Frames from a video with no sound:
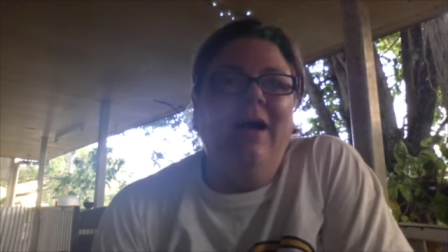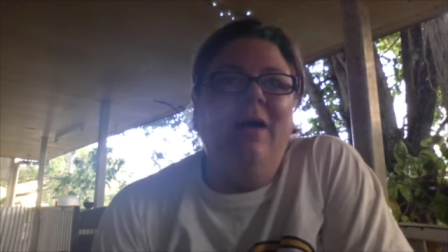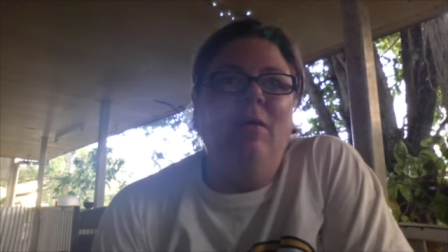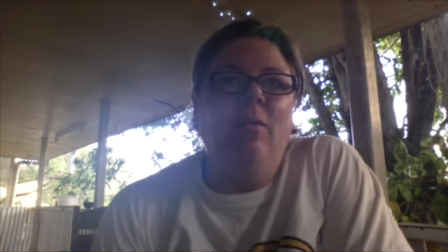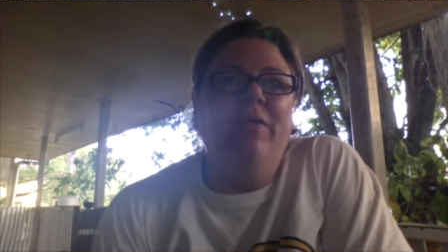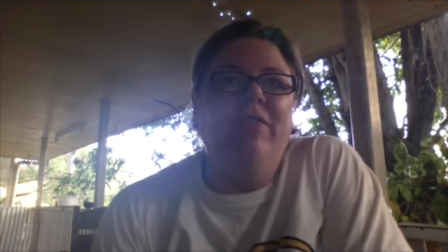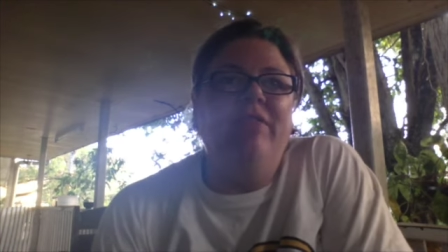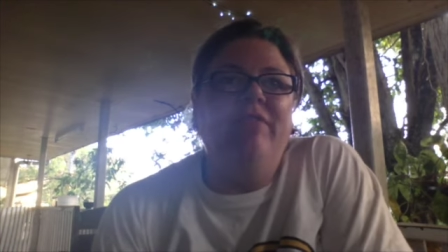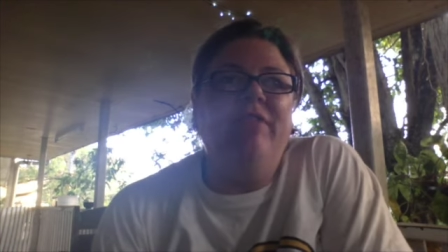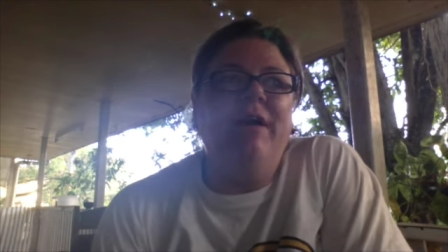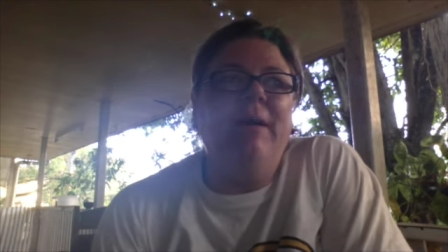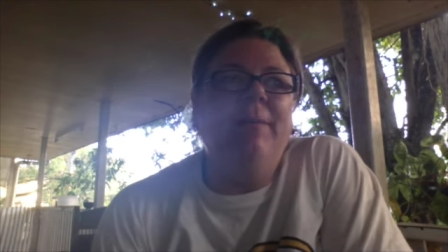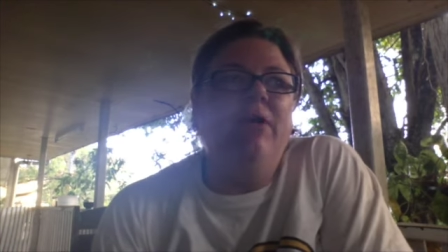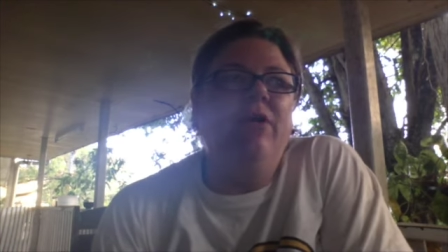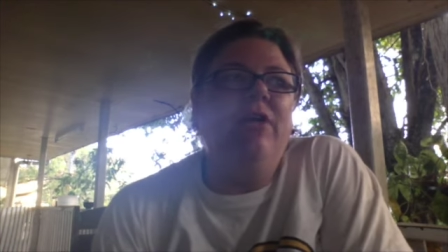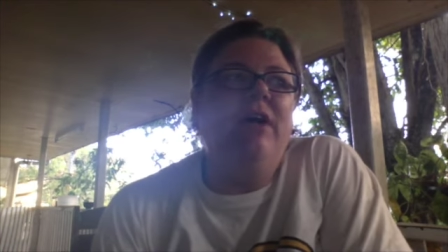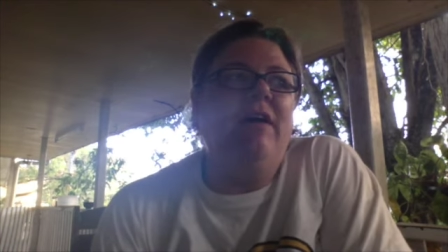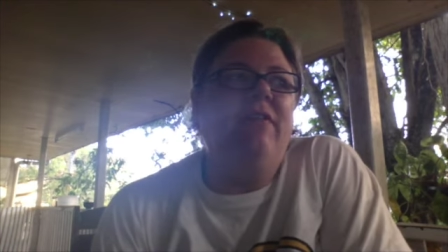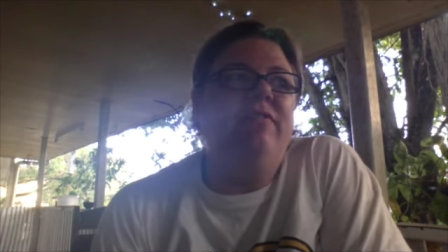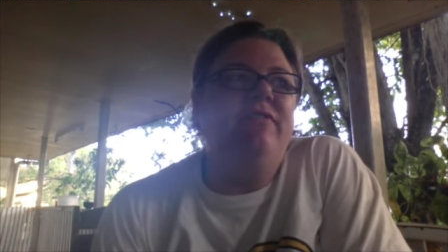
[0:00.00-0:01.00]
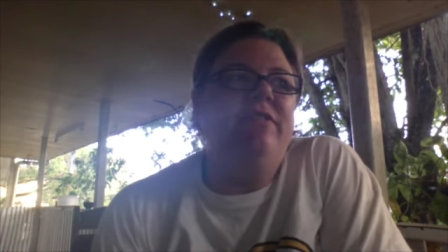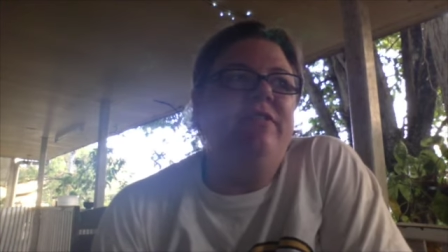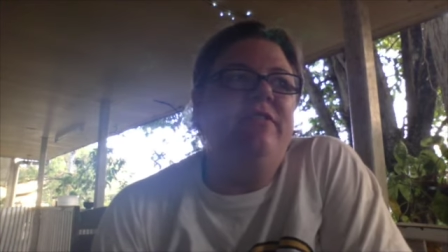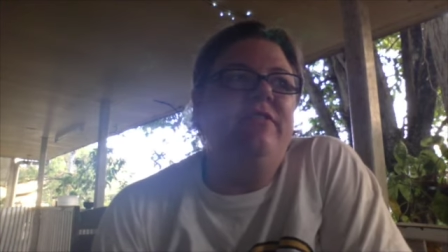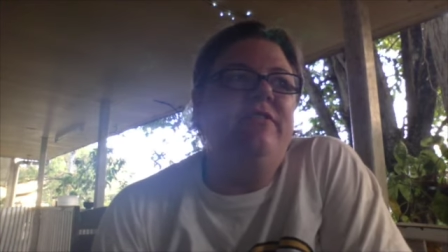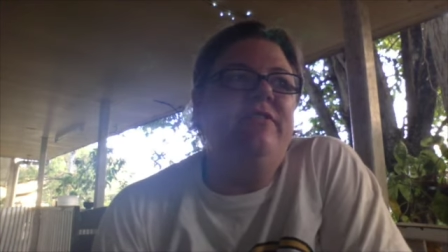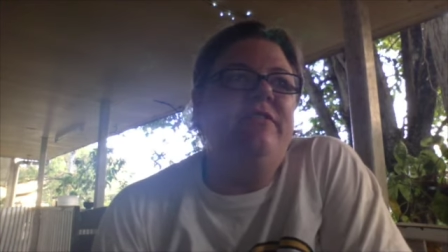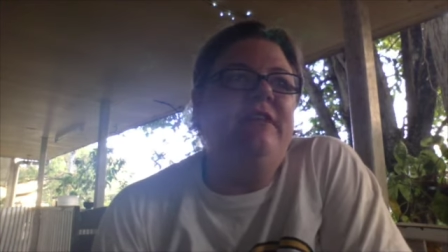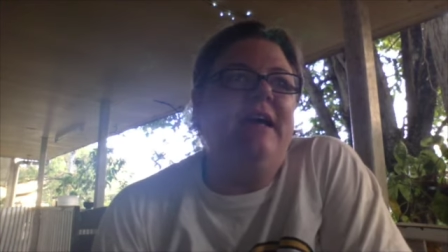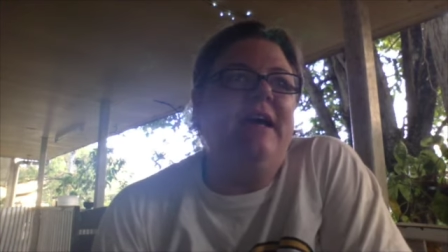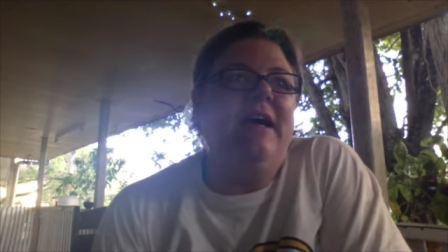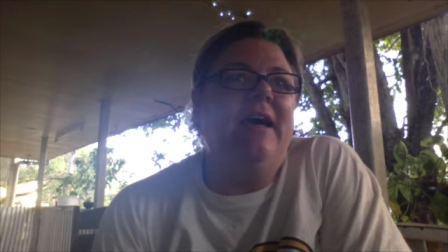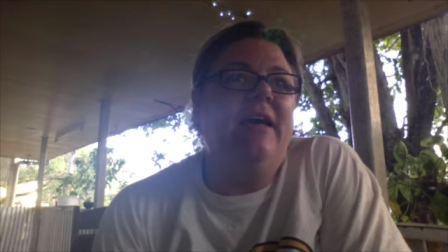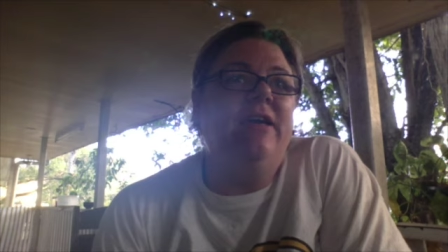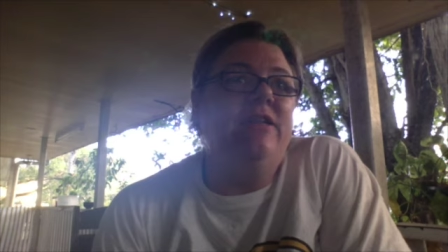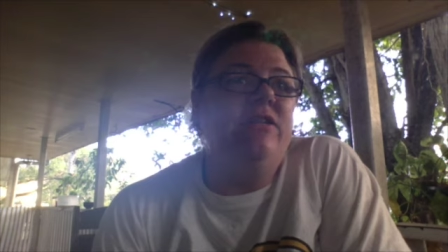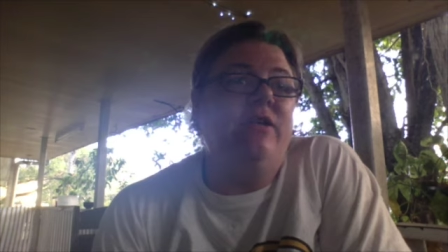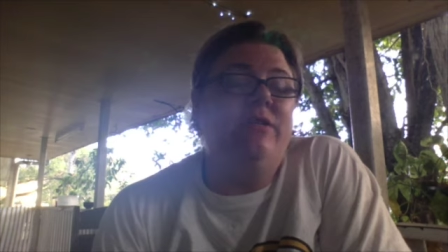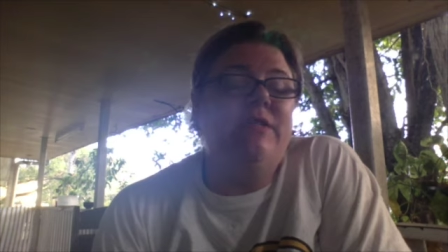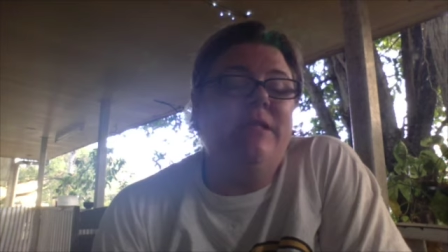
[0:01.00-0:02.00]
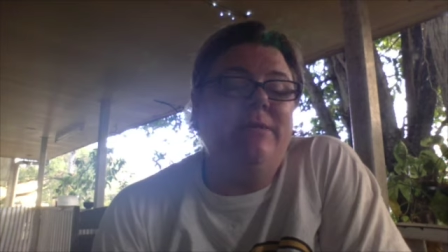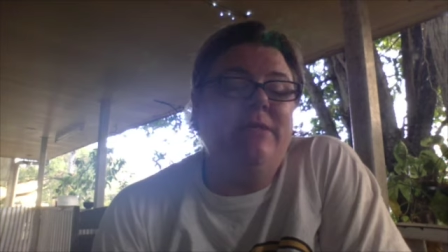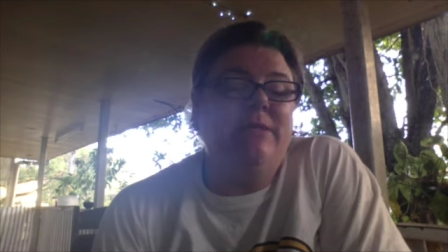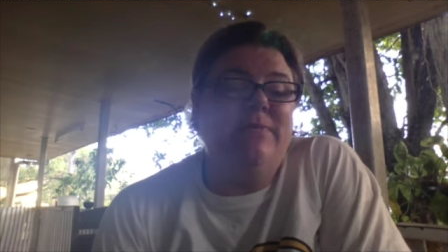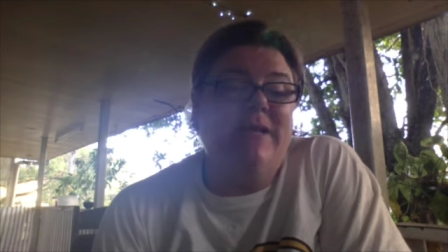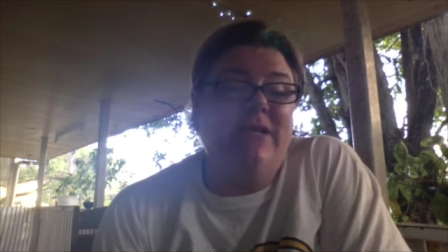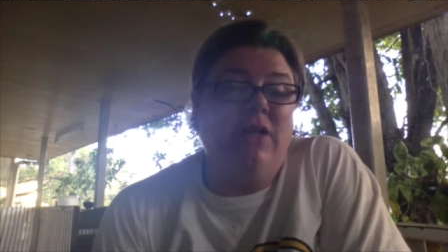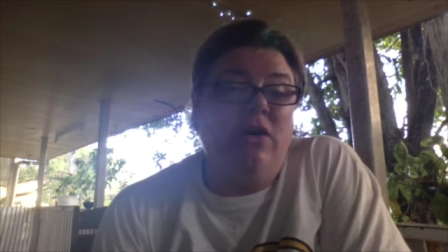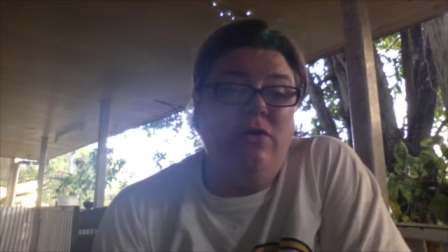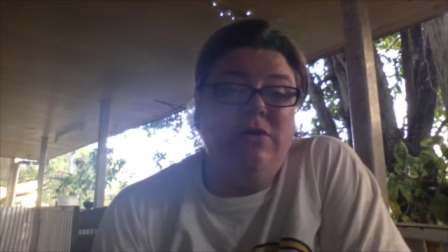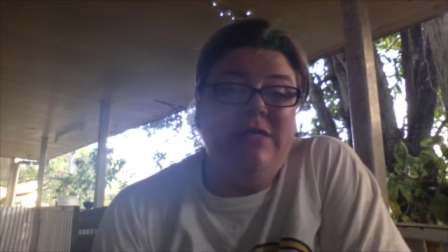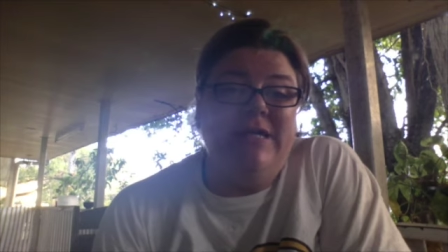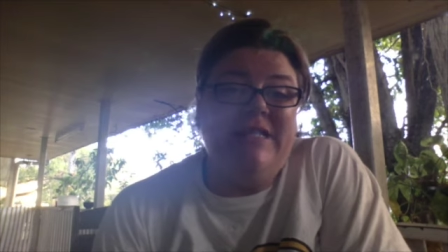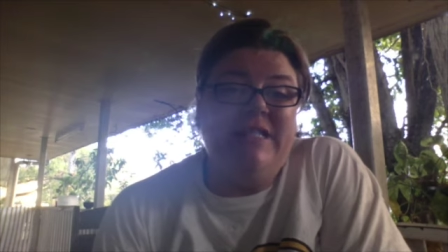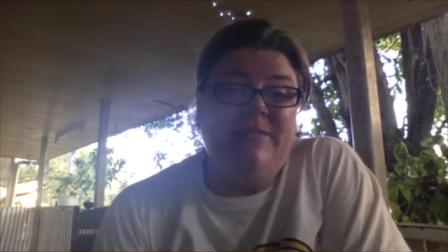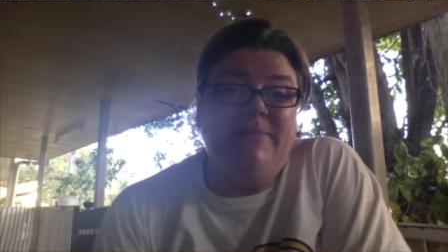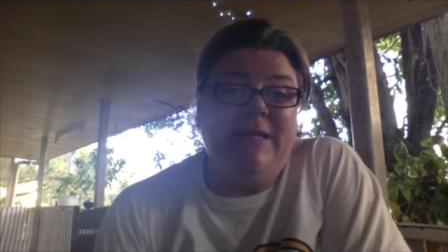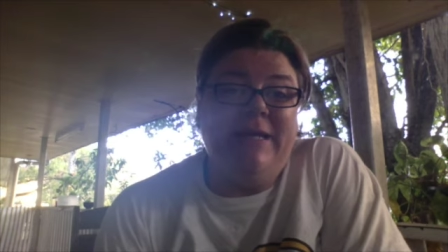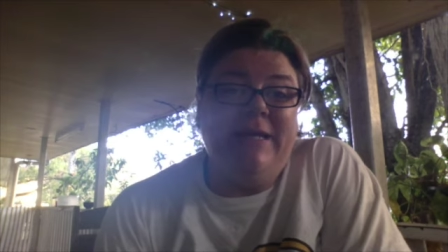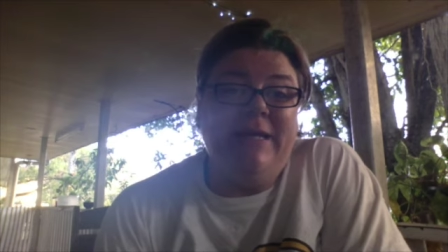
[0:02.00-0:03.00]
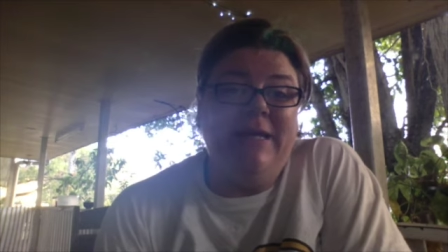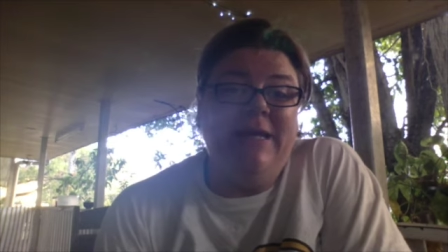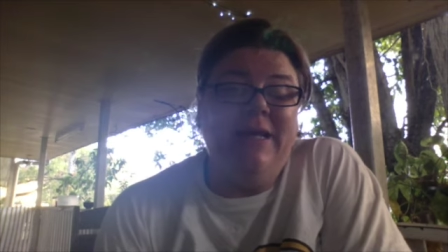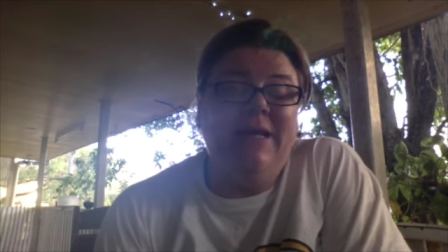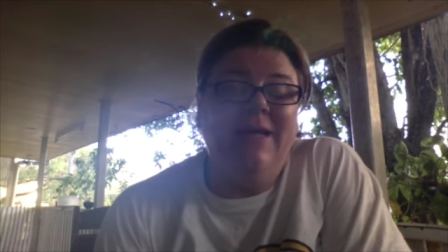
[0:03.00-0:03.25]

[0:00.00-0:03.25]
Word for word: with the fibre crafters. And so I was able to spend the whole day spinning,